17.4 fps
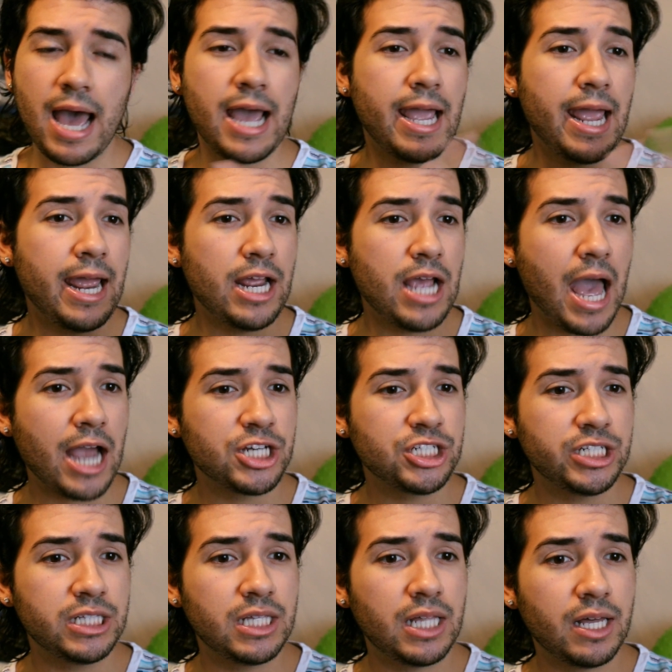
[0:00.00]
I
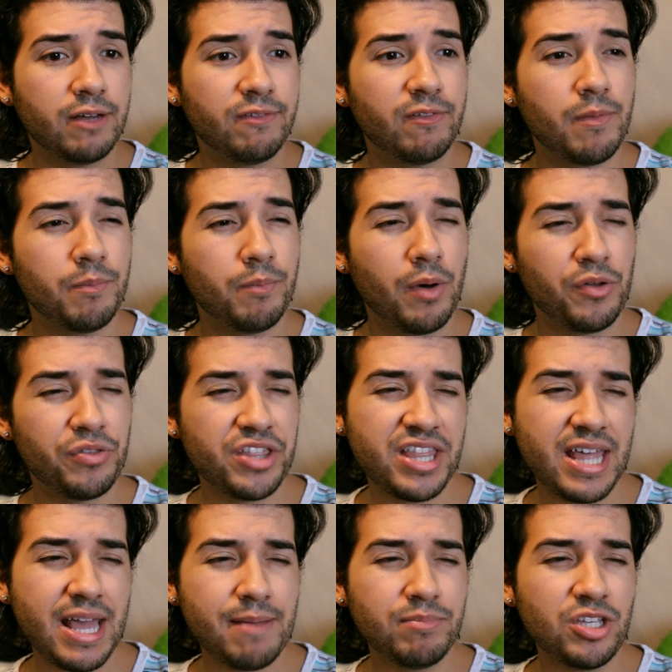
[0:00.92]
actually love both
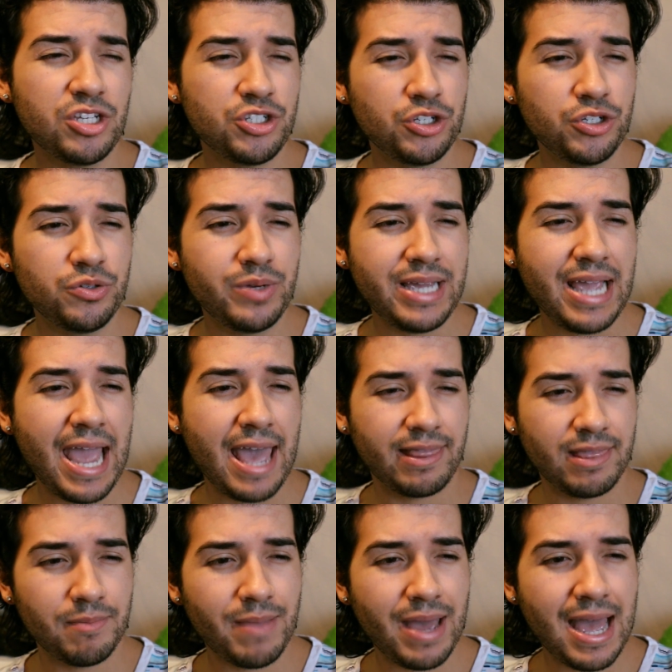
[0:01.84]
of them, the dewy
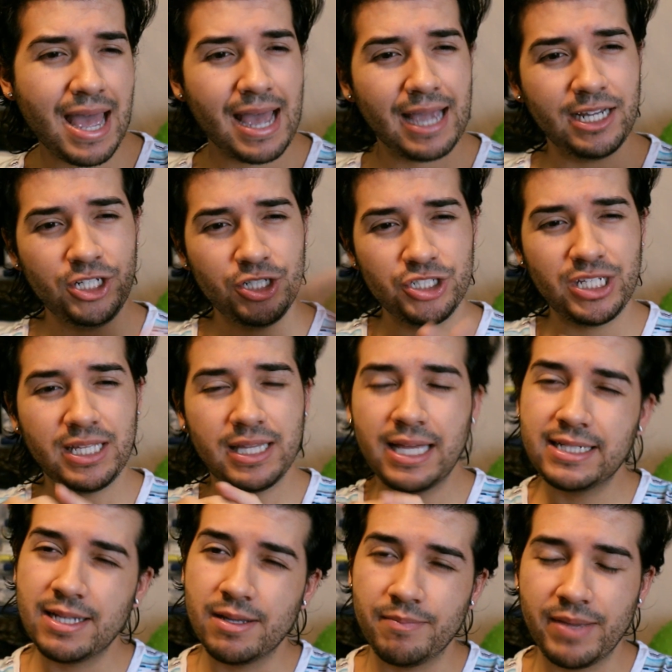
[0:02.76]
and the matte. I usually
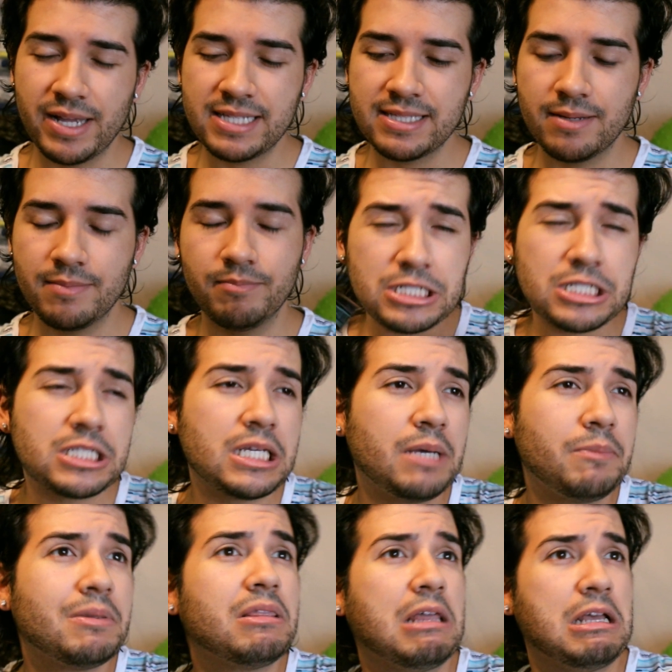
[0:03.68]
like to mix them. Just
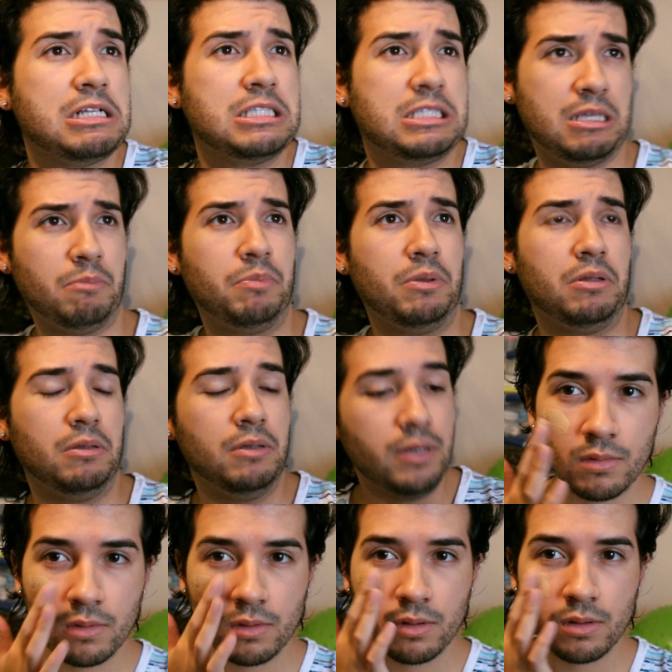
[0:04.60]
keep things simple.